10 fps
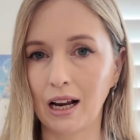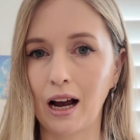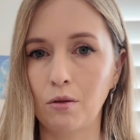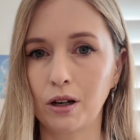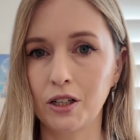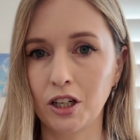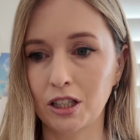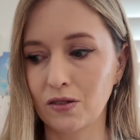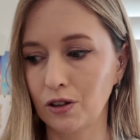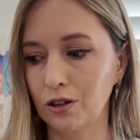I will continue
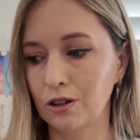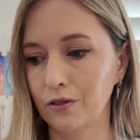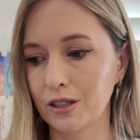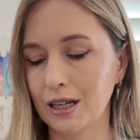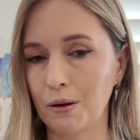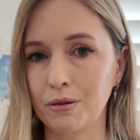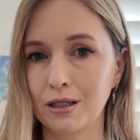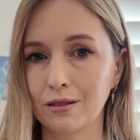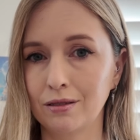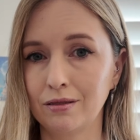this vlog obviously up
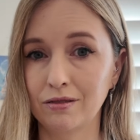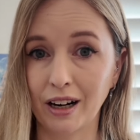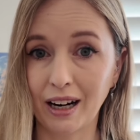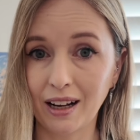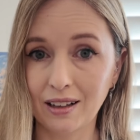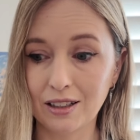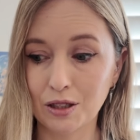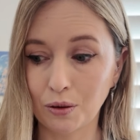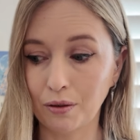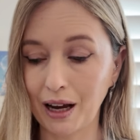until Friday.
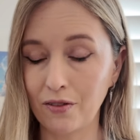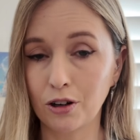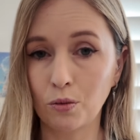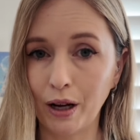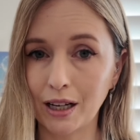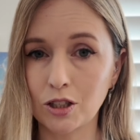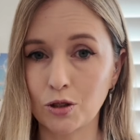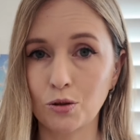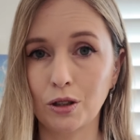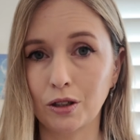So we have a good week to
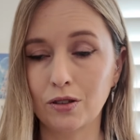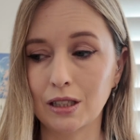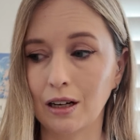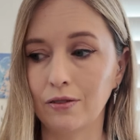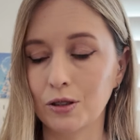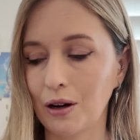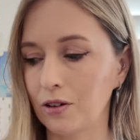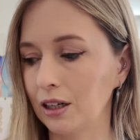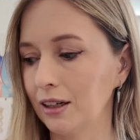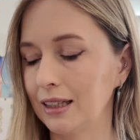do a lot of stuff. So I've
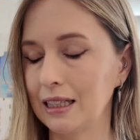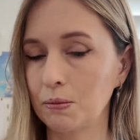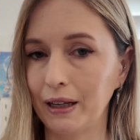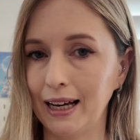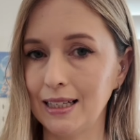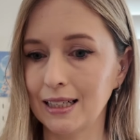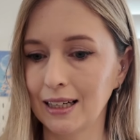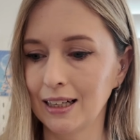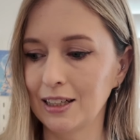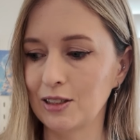got a lot of things planned.
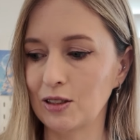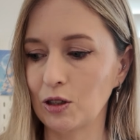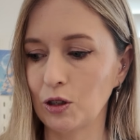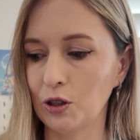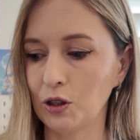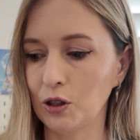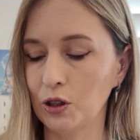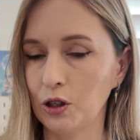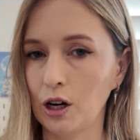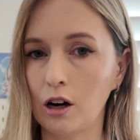
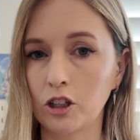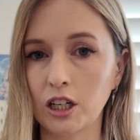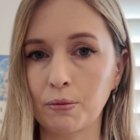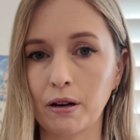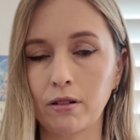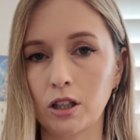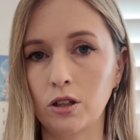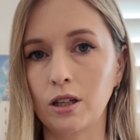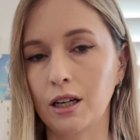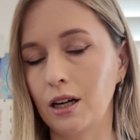So I'll check back with
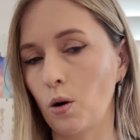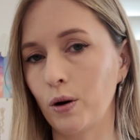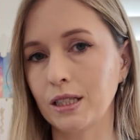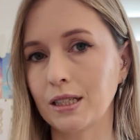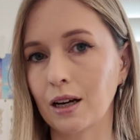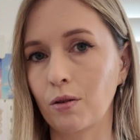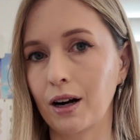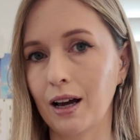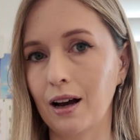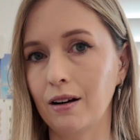you in 1 sec when
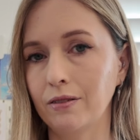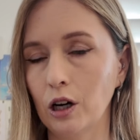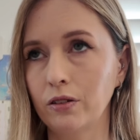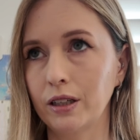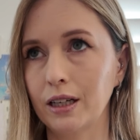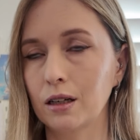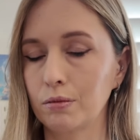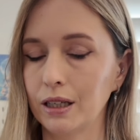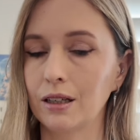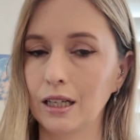I have hopefully a
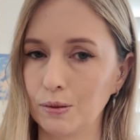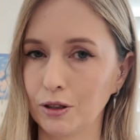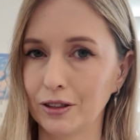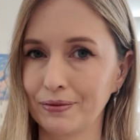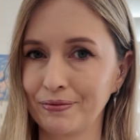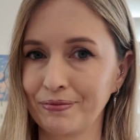completed Espeon.